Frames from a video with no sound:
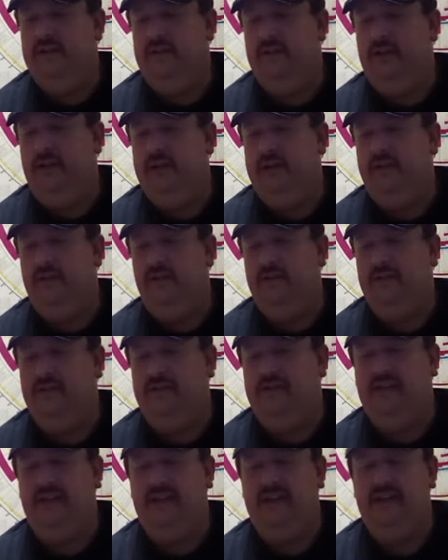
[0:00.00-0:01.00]
like you can
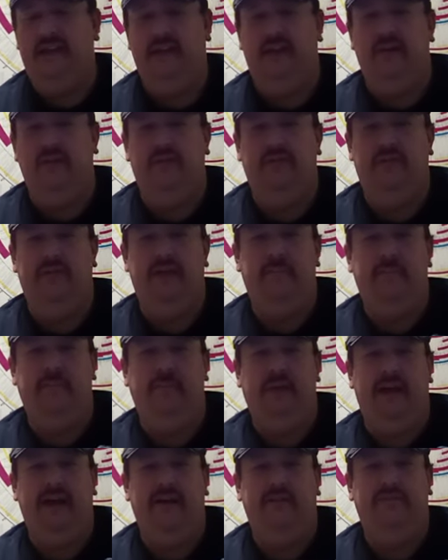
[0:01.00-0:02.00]
see here that
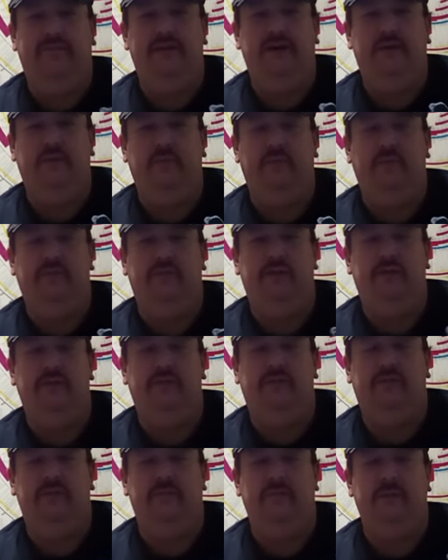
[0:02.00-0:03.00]
black felt was
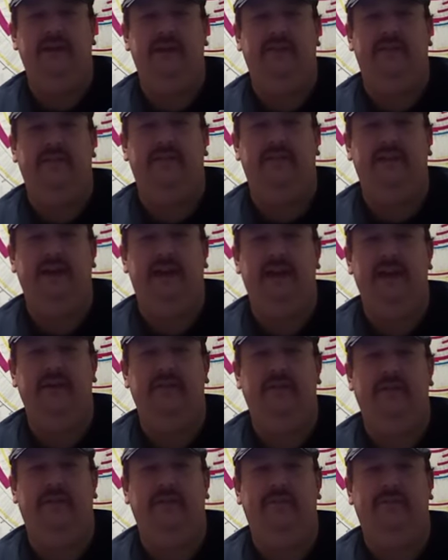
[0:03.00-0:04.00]
used to make the
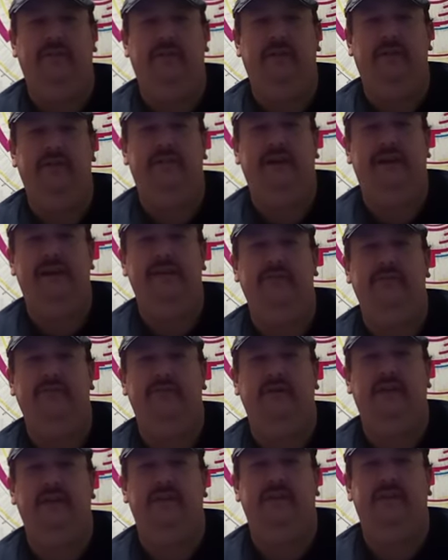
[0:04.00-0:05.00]
tail and for the tails
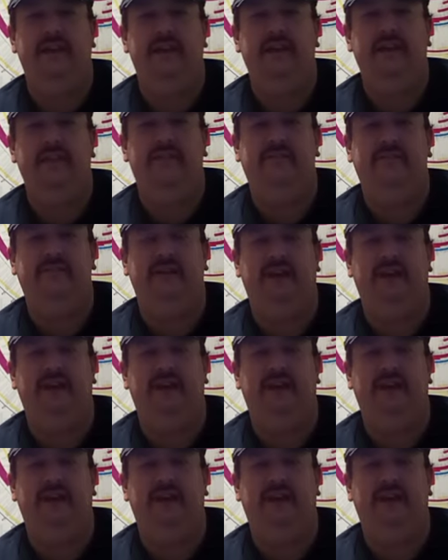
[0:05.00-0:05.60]
on these,